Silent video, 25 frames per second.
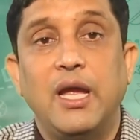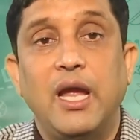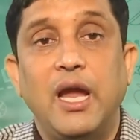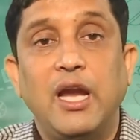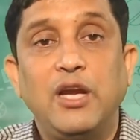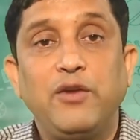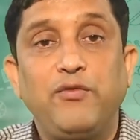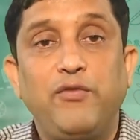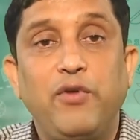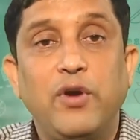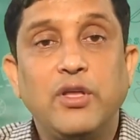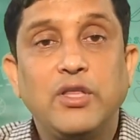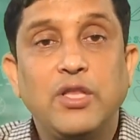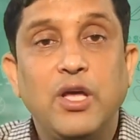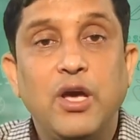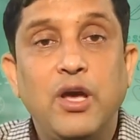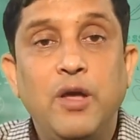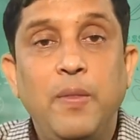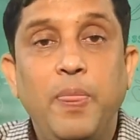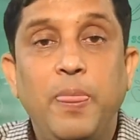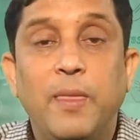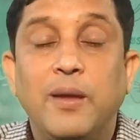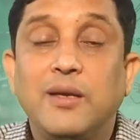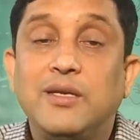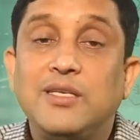And
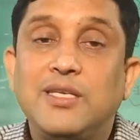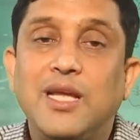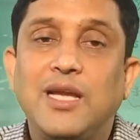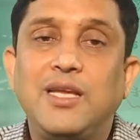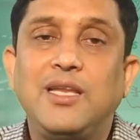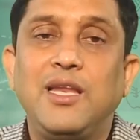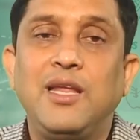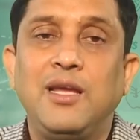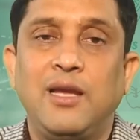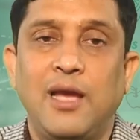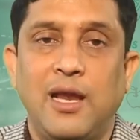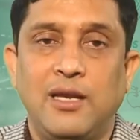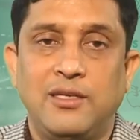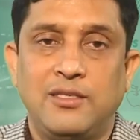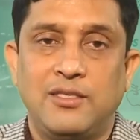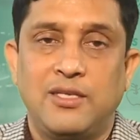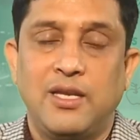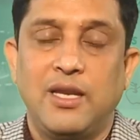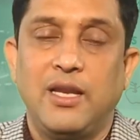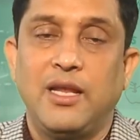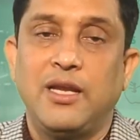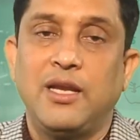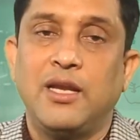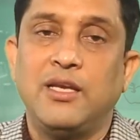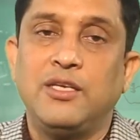further, technical
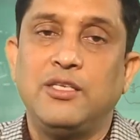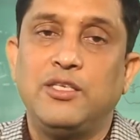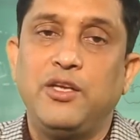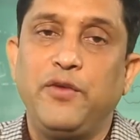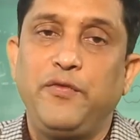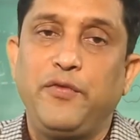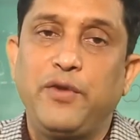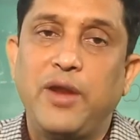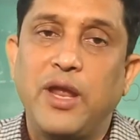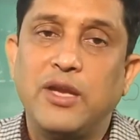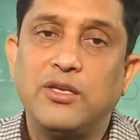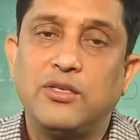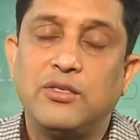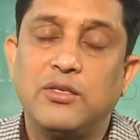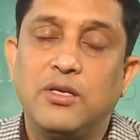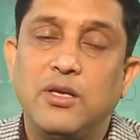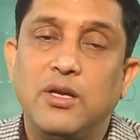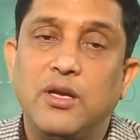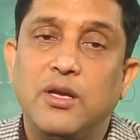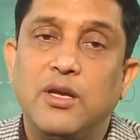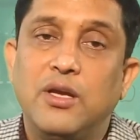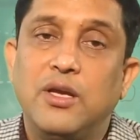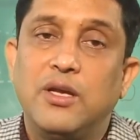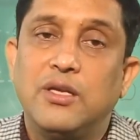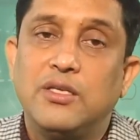training in different
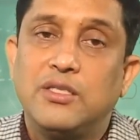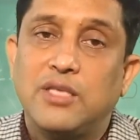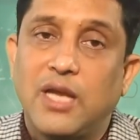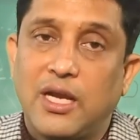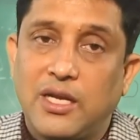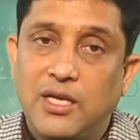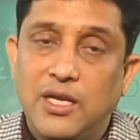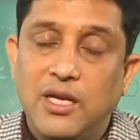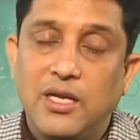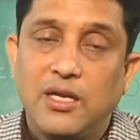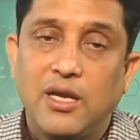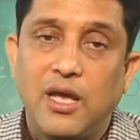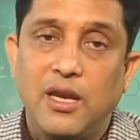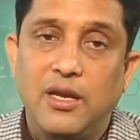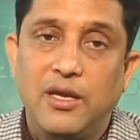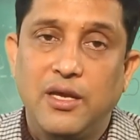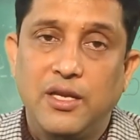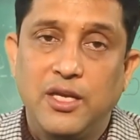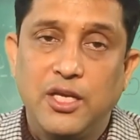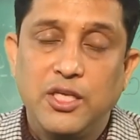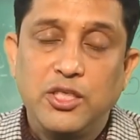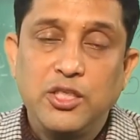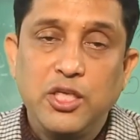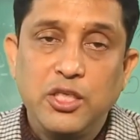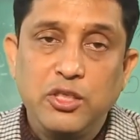technical
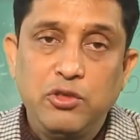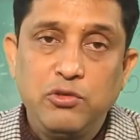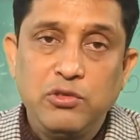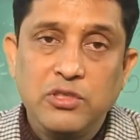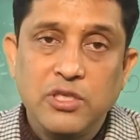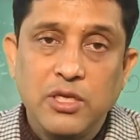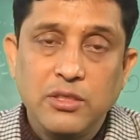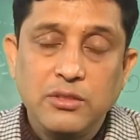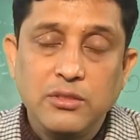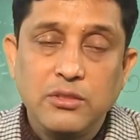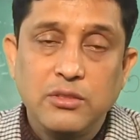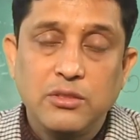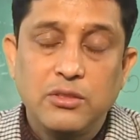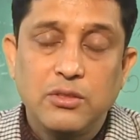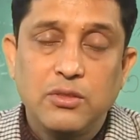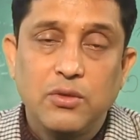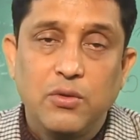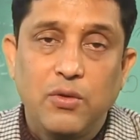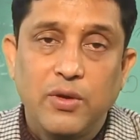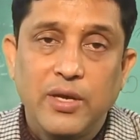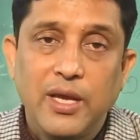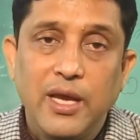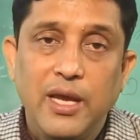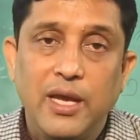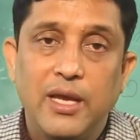institutions,
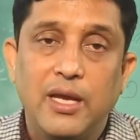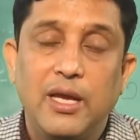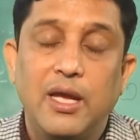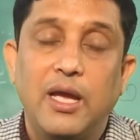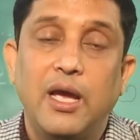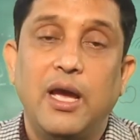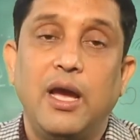okay.